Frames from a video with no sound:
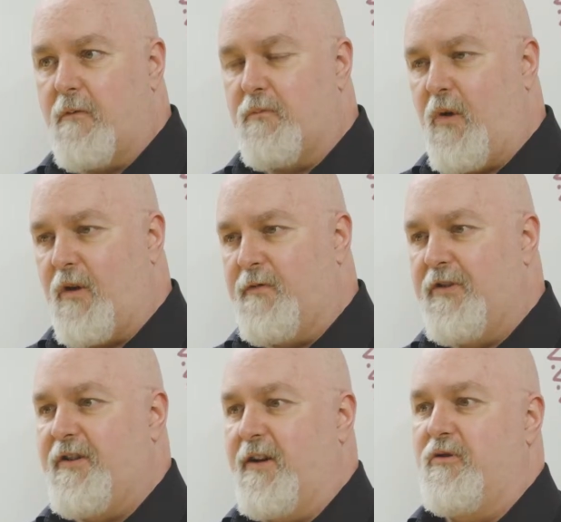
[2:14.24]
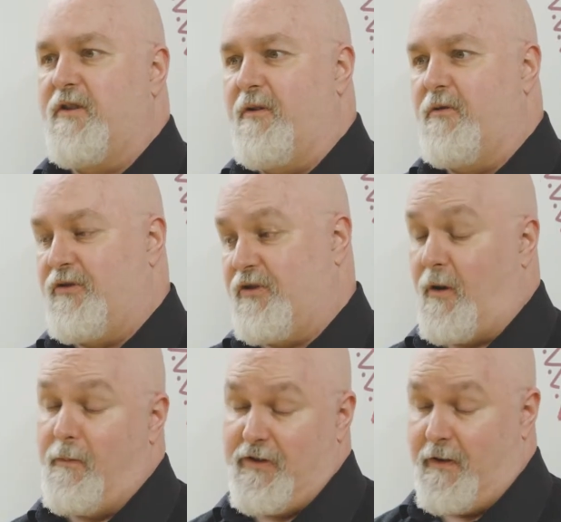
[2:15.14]
Well, the first thing I looked at was
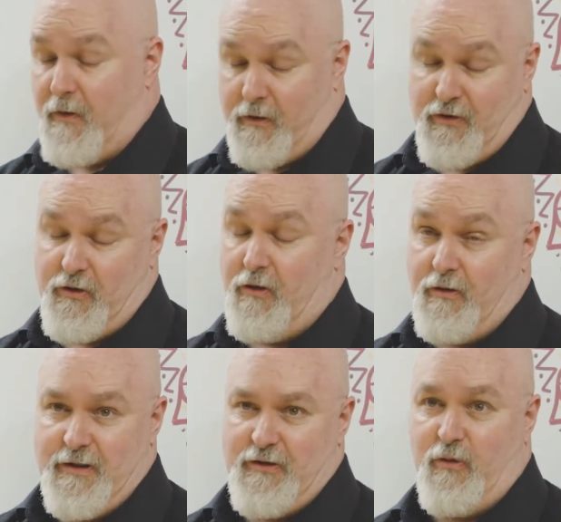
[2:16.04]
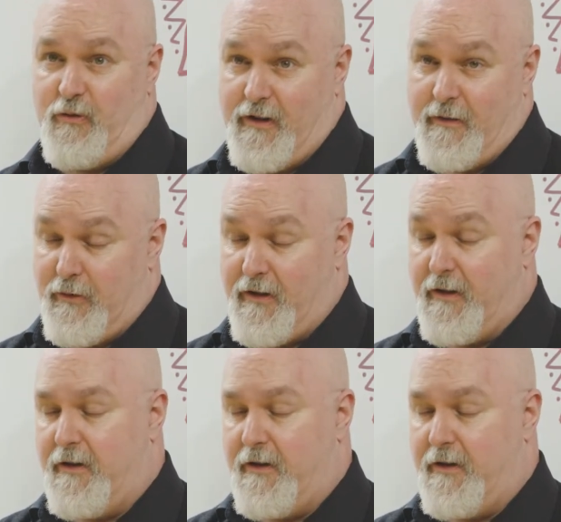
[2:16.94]
obviously Forest Road because that's what I'm very